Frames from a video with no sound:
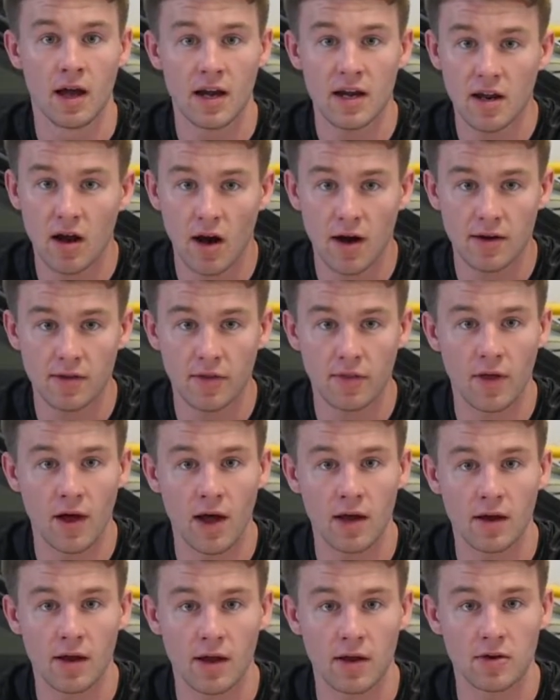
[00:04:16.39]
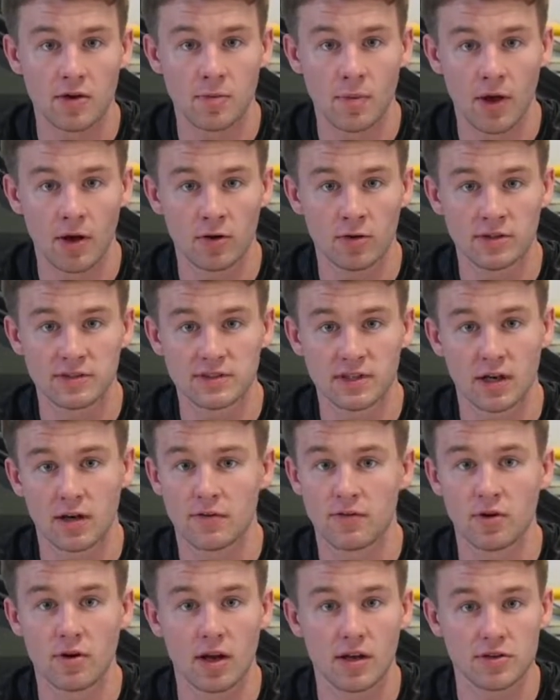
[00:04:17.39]
Any higher than that, and your metal
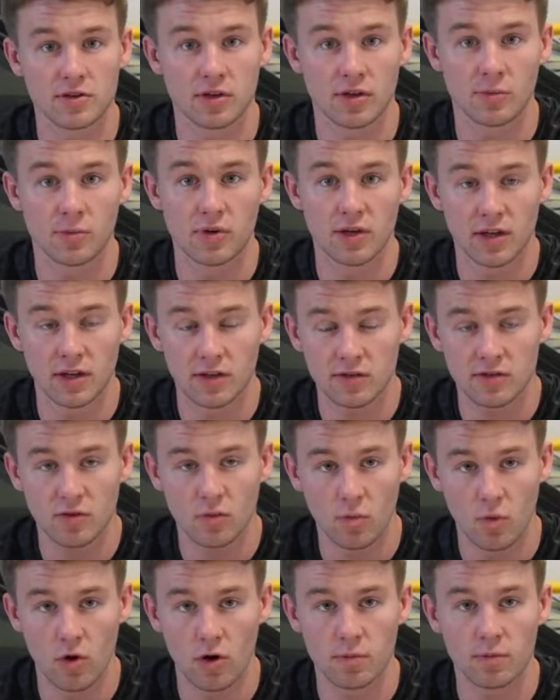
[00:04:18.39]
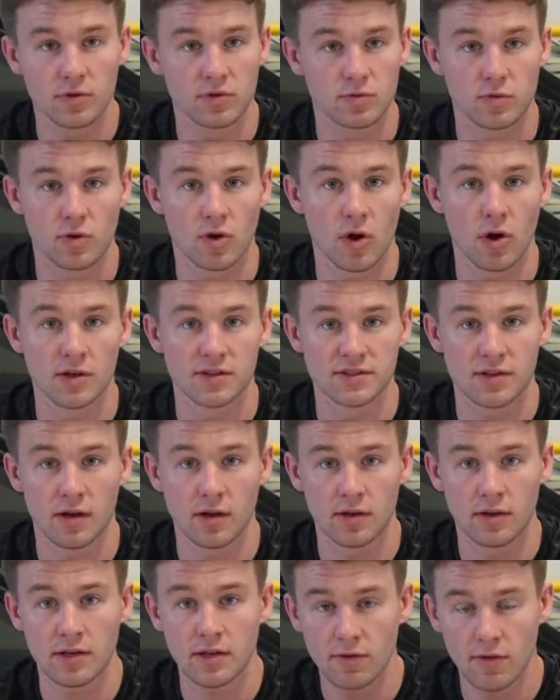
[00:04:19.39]
inside of your engine can begin to warp, which will
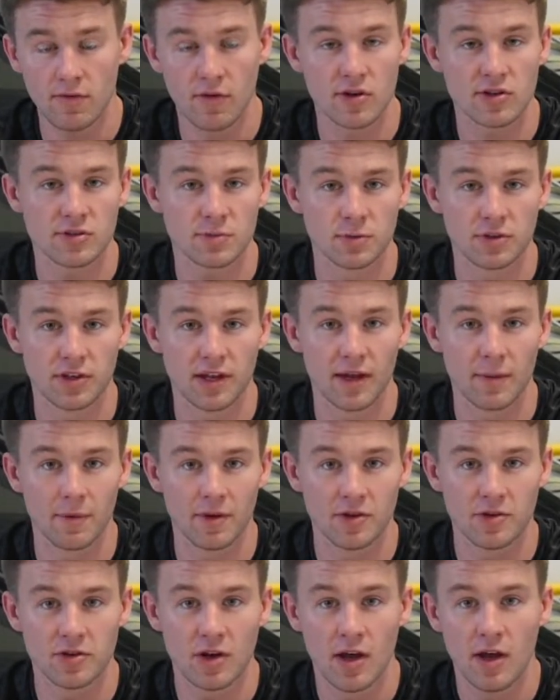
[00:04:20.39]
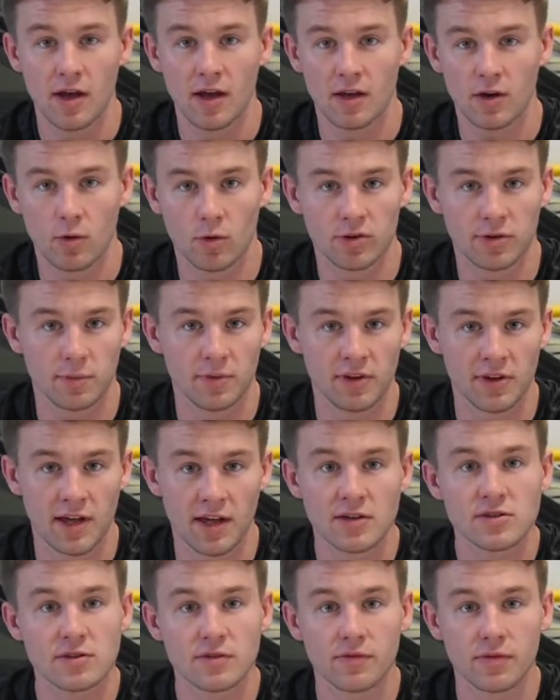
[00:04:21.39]
cause irreversible damage and
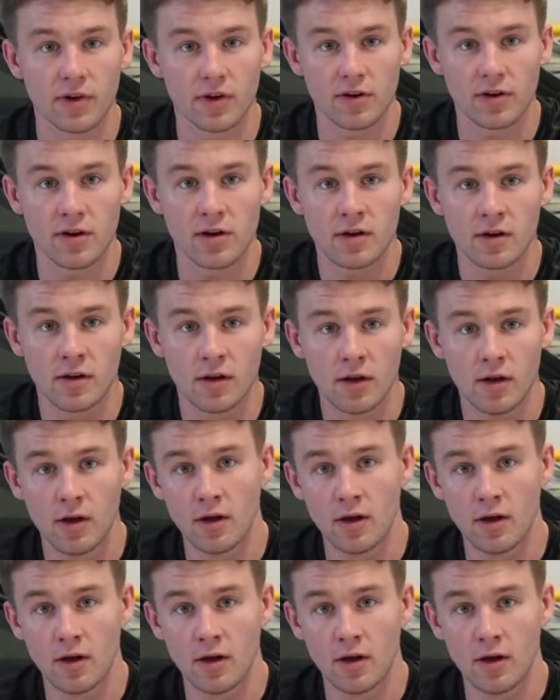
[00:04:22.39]
ultimately engine failure.